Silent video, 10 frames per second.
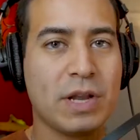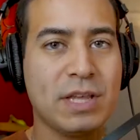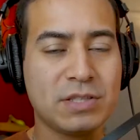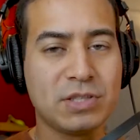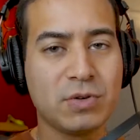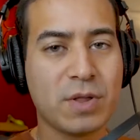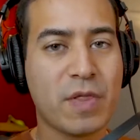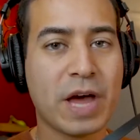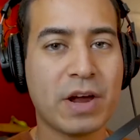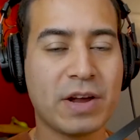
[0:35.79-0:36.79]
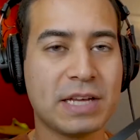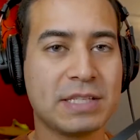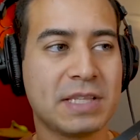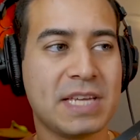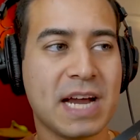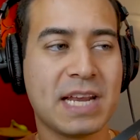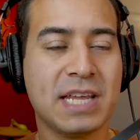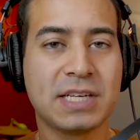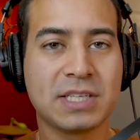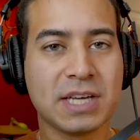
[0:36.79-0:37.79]
he's doing there is a
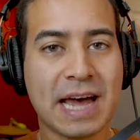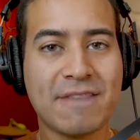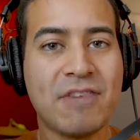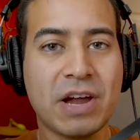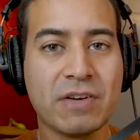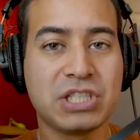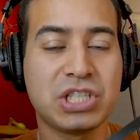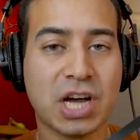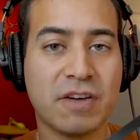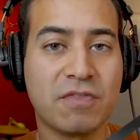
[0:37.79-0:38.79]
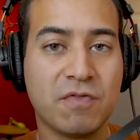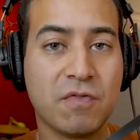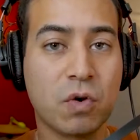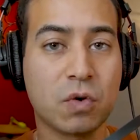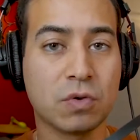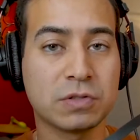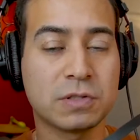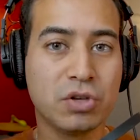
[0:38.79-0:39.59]
technique to have very soft vocals.